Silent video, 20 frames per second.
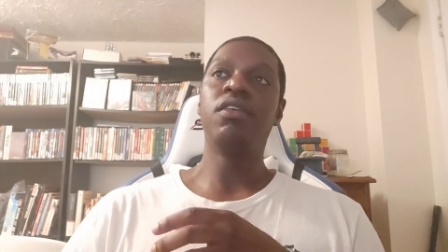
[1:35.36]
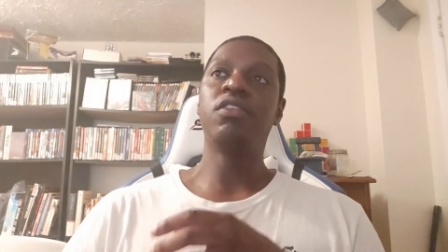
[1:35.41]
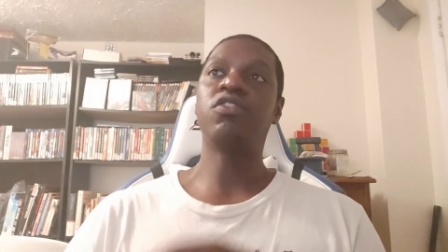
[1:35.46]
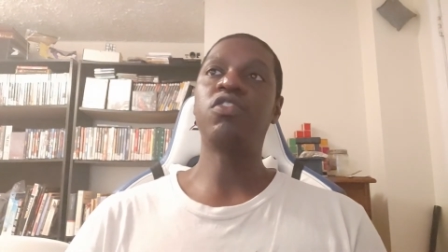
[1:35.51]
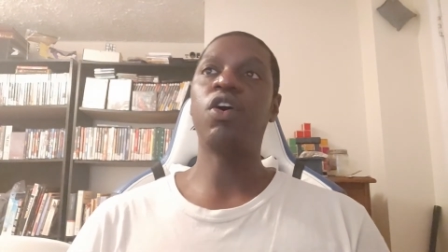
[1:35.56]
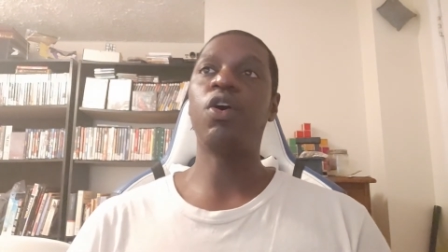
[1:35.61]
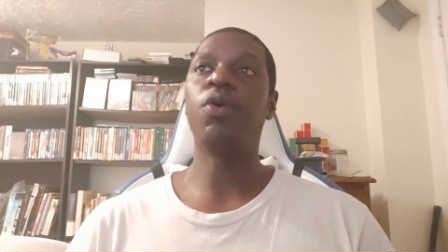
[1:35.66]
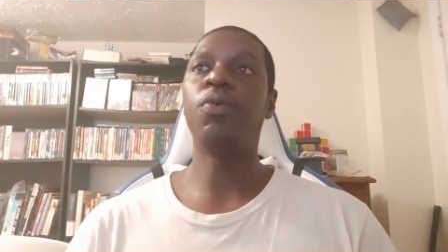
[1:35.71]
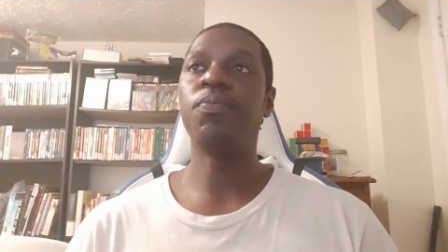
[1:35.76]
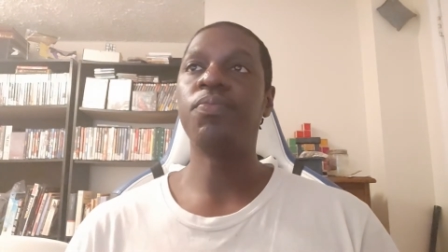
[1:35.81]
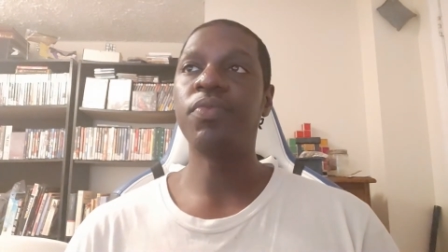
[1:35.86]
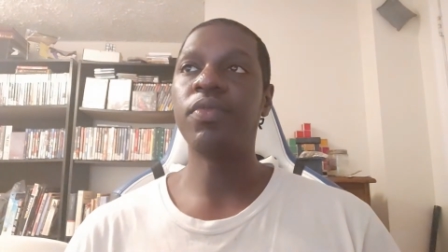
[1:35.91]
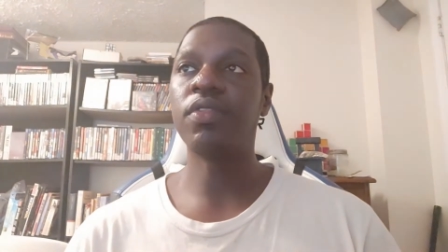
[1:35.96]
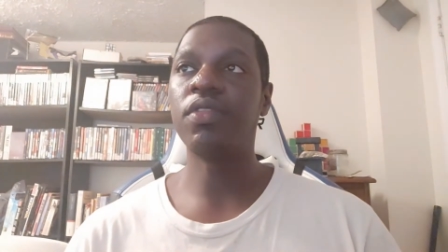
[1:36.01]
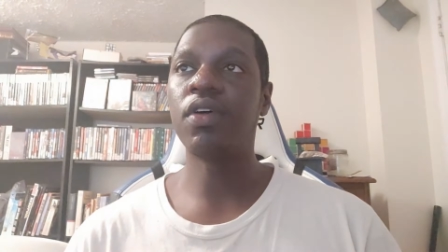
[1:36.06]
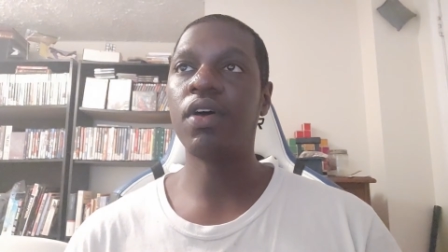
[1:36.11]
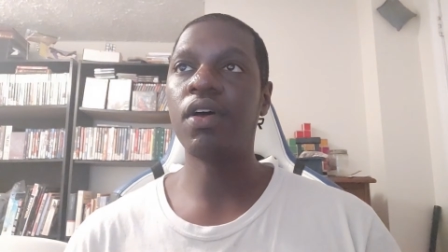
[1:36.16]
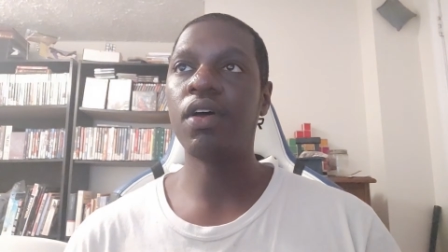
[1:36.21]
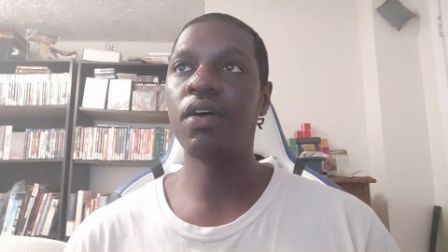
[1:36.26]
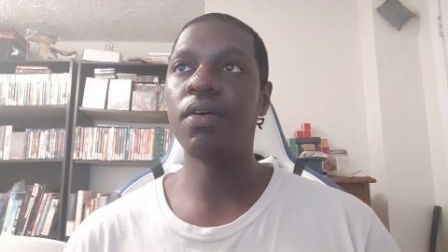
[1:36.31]
So
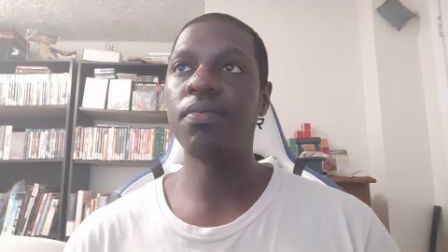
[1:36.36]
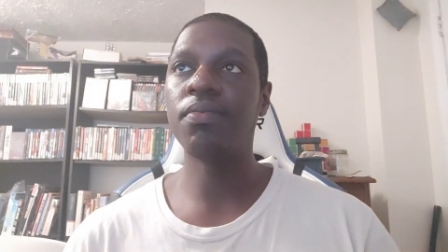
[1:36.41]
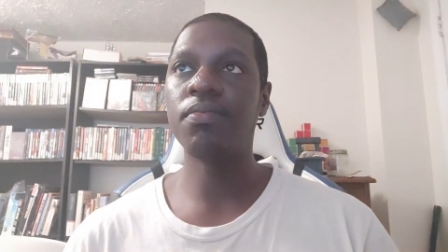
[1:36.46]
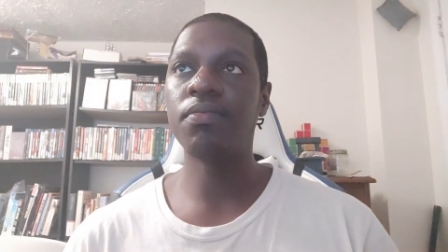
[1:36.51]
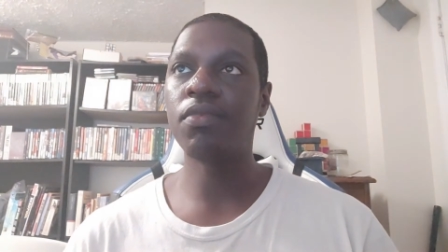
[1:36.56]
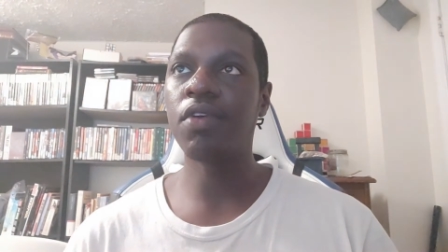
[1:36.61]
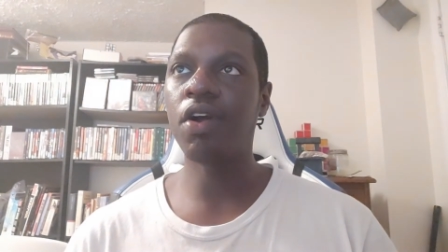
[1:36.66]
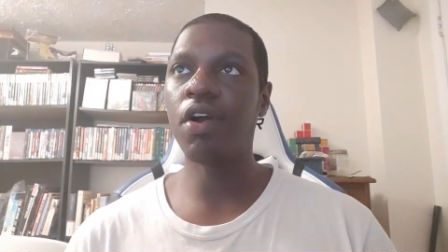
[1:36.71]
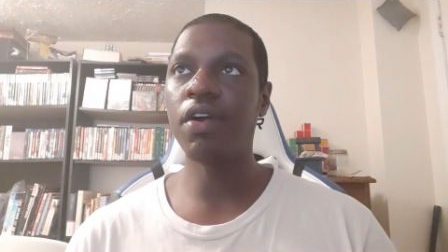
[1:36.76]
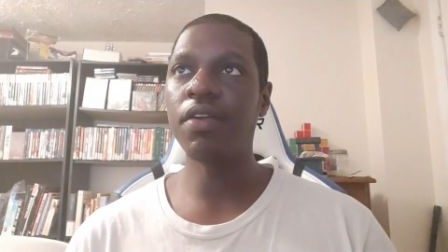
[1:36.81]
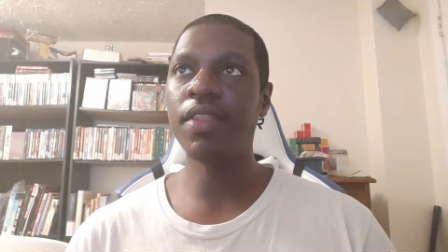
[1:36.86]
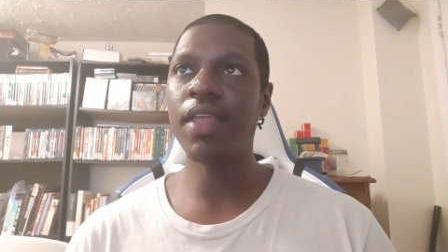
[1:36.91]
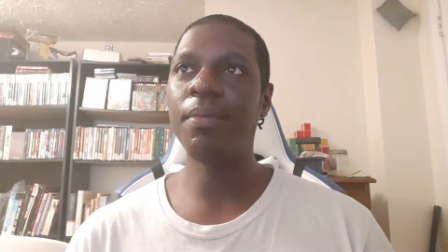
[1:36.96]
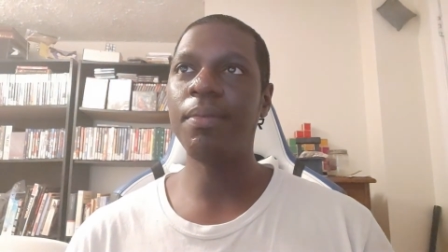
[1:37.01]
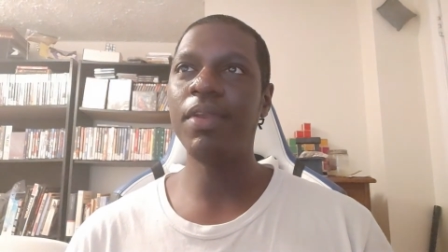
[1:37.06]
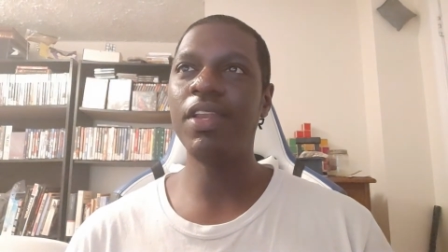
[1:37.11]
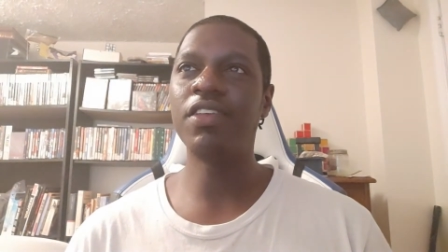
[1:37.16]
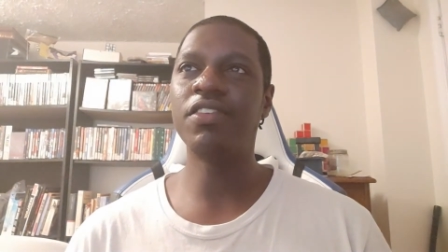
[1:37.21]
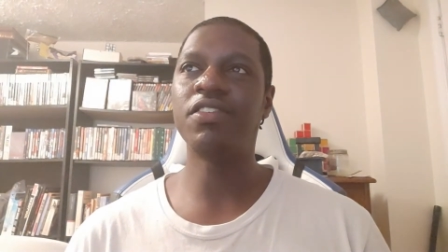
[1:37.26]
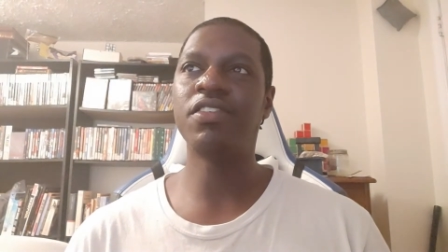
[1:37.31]
the there aren't
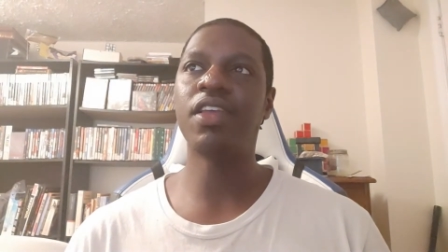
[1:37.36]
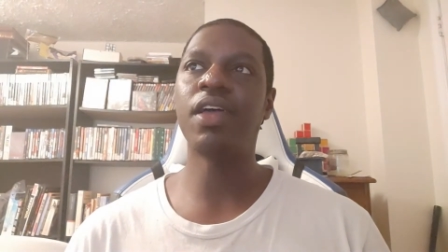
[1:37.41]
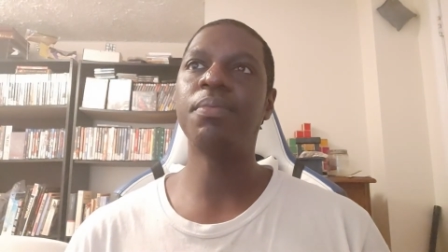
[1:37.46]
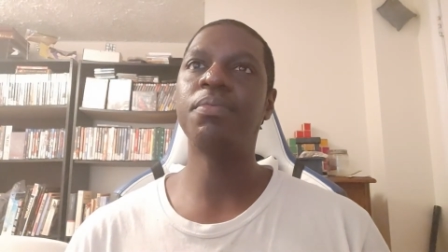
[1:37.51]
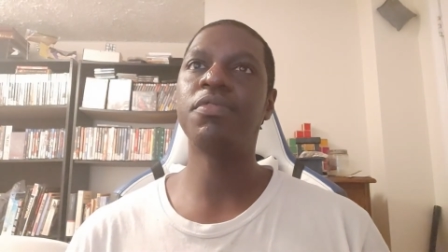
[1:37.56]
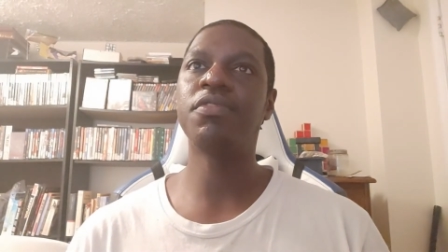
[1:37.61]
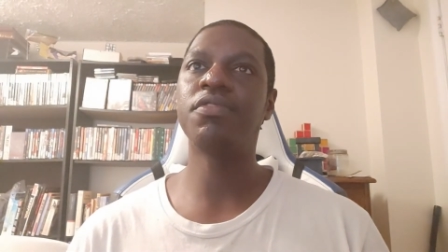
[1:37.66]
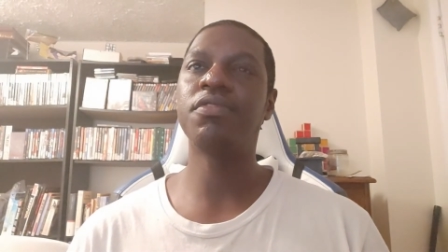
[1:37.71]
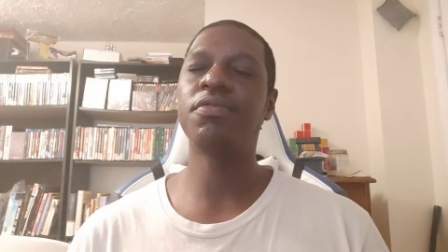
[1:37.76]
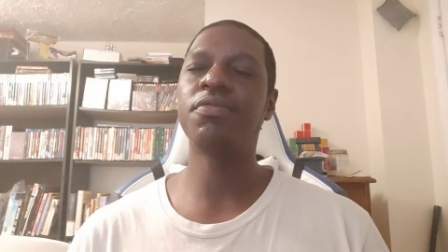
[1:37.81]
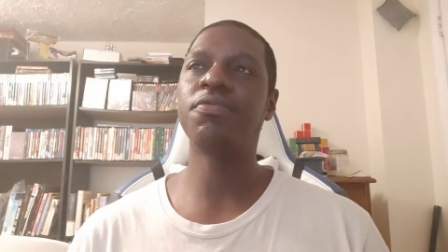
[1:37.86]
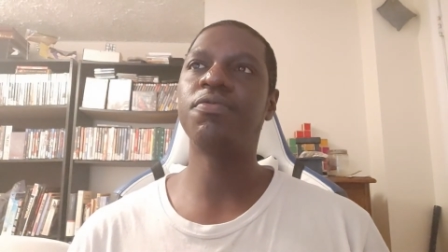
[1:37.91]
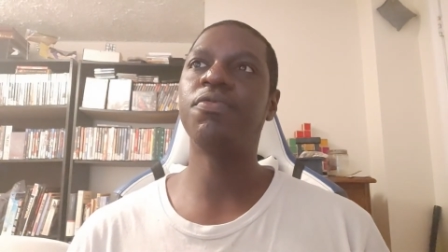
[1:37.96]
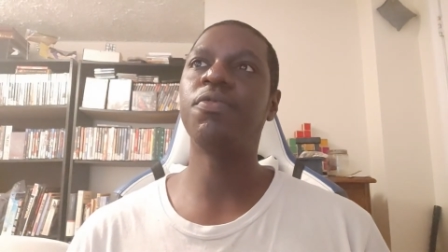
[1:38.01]
that many steps